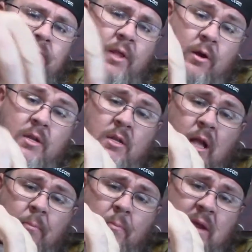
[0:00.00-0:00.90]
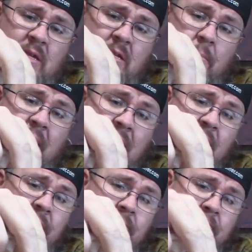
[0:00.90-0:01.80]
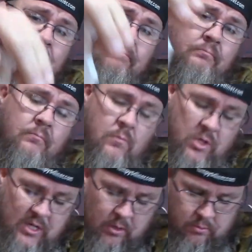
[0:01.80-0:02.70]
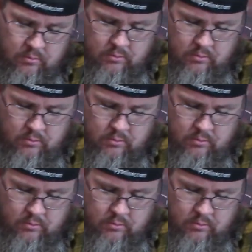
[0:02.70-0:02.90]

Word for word: there is a couple pieces of bacon, which I don't.